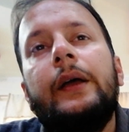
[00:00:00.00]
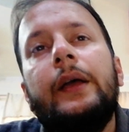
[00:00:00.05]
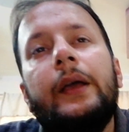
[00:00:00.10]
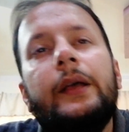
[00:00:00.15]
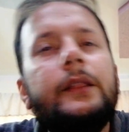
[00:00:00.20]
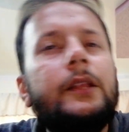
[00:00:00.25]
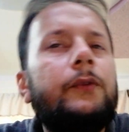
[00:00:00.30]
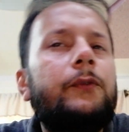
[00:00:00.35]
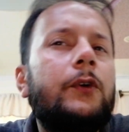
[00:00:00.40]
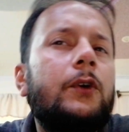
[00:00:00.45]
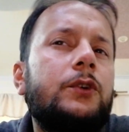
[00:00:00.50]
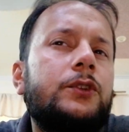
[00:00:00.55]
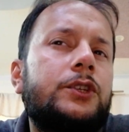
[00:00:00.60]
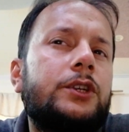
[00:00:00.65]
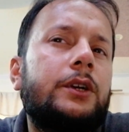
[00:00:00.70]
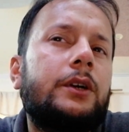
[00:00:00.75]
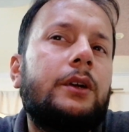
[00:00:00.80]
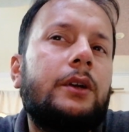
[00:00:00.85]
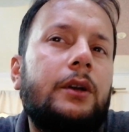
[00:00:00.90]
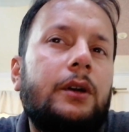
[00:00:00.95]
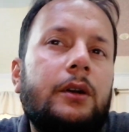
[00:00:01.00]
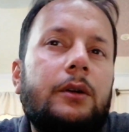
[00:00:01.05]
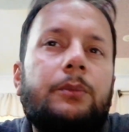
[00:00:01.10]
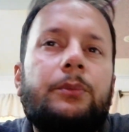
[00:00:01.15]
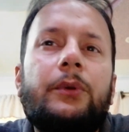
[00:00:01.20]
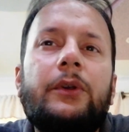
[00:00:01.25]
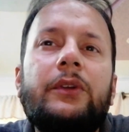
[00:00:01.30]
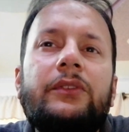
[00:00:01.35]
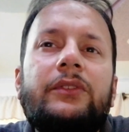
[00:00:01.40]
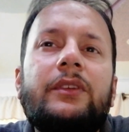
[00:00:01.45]
In the future,
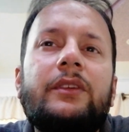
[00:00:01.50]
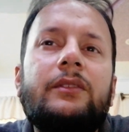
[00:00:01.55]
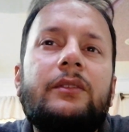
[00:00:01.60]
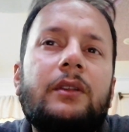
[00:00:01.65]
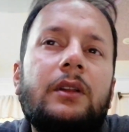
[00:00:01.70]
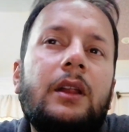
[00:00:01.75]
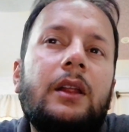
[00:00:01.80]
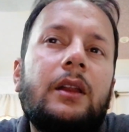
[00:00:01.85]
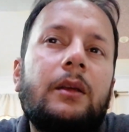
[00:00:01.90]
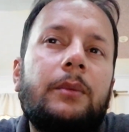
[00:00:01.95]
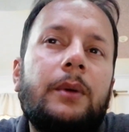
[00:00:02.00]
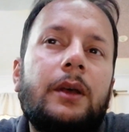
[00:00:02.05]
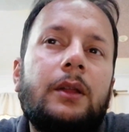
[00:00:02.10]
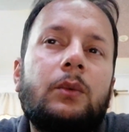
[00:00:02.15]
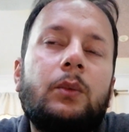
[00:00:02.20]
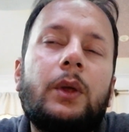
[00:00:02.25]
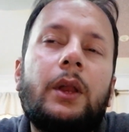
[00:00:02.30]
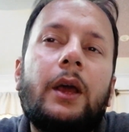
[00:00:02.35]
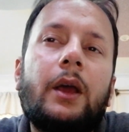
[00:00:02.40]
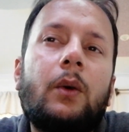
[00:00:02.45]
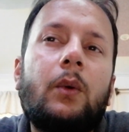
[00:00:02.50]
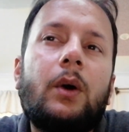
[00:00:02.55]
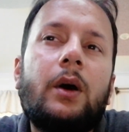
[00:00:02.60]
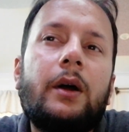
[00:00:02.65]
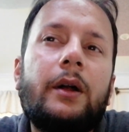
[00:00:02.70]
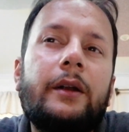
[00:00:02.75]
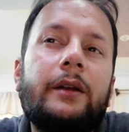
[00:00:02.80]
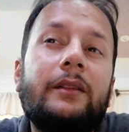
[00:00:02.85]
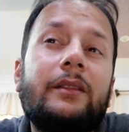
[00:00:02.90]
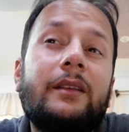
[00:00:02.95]
Princess Lilibet will
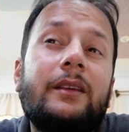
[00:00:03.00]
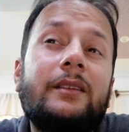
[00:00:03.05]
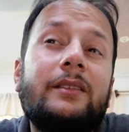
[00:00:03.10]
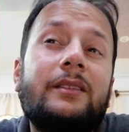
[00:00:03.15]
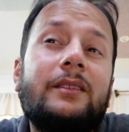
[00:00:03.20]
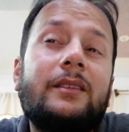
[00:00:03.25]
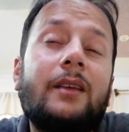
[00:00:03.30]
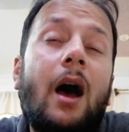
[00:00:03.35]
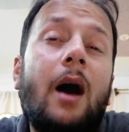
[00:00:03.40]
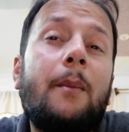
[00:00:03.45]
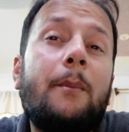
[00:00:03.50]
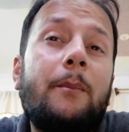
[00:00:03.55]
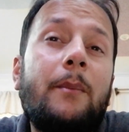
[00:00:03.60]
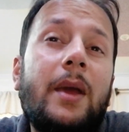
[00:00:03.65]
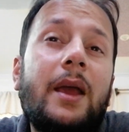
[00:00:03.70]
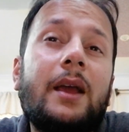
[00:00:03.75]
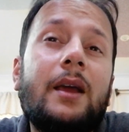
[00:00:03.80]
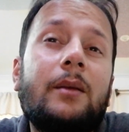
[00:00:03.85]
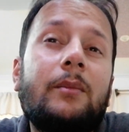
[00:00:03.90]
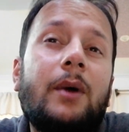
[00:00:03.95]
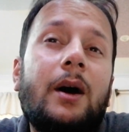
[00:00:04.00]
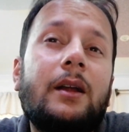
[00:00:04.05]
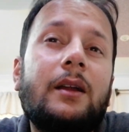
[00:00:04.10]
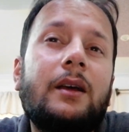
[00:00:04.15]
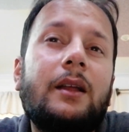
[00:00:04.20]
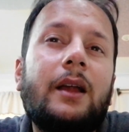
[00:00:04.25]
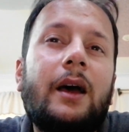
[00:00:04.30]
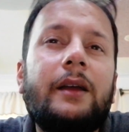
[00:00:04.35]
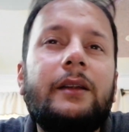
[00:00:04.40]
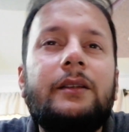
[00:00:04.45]
acquire this Meghan
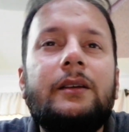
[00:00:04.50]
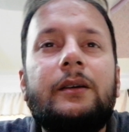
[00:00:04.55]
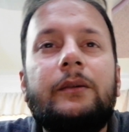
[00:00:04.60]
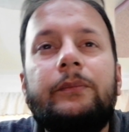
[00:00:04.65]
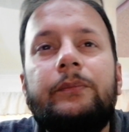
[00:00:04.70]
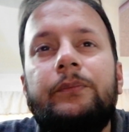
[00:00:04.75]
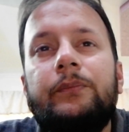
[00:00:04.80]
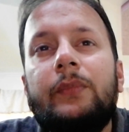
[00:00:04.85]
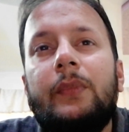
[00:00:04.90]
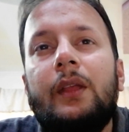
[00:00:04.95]
Markle item.